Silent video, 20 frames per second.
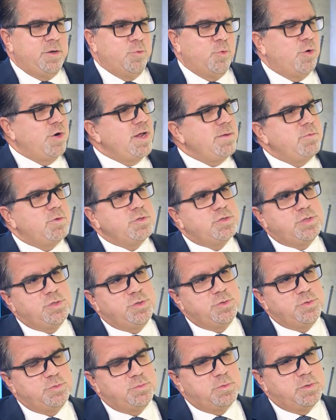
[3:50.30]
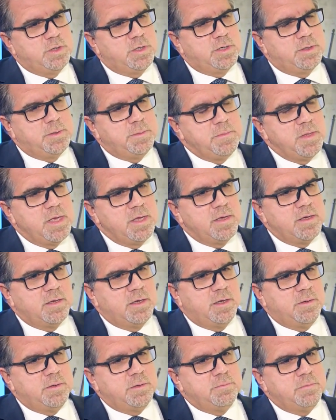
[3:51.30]
we're able to
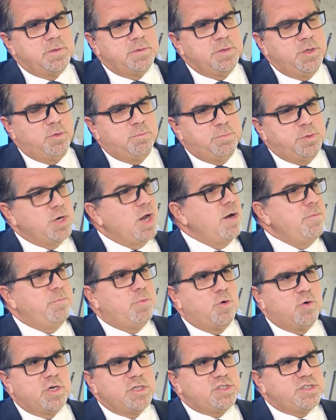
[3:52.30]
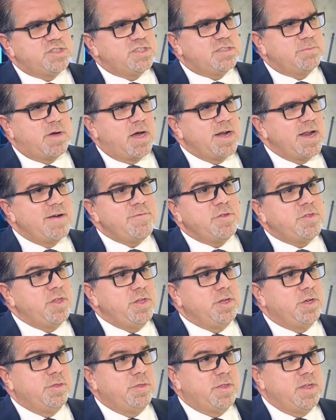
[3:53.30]
put on board just about
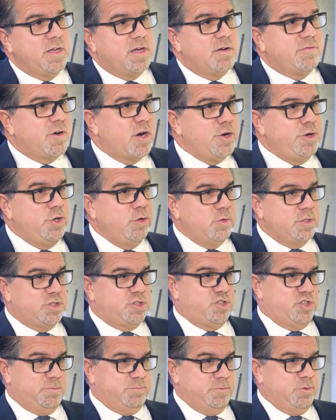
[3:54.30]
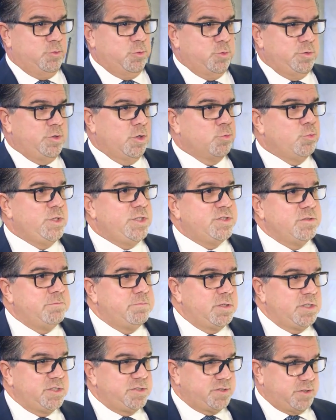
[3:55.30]
everything you can think of. Our newest ship,
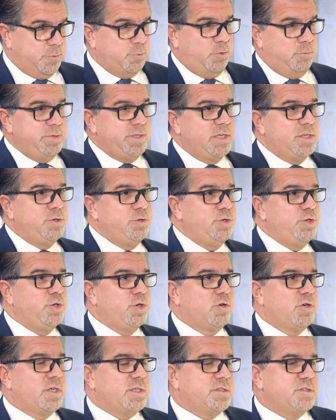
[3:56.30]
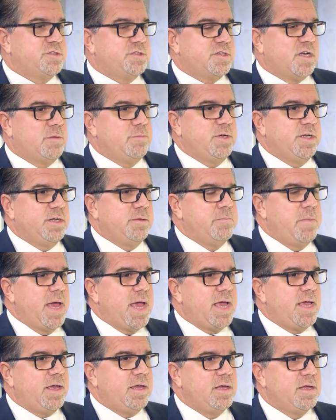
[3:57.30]
Norwegian Bliss, that will be in New York this coming
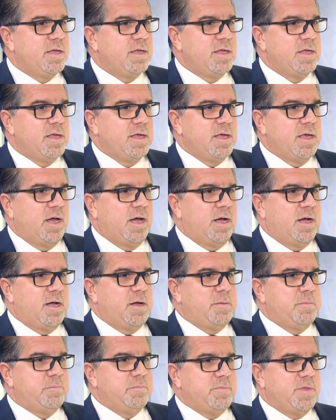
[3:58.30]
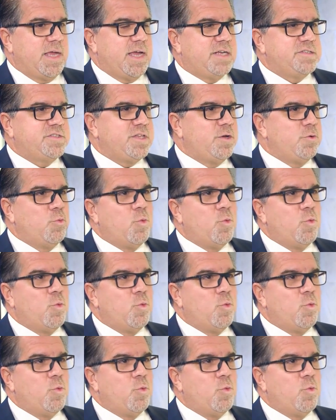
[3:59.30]
May, has a